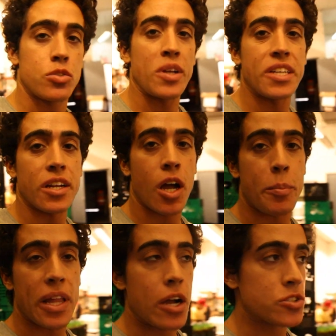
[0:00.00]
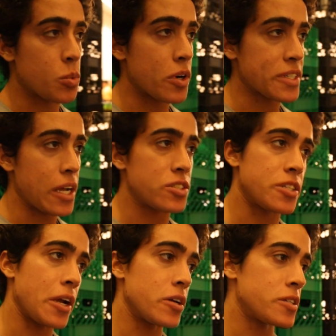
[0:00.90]
So I did a couple hours of work
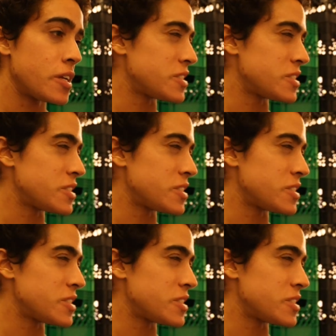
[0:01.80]
downstairs.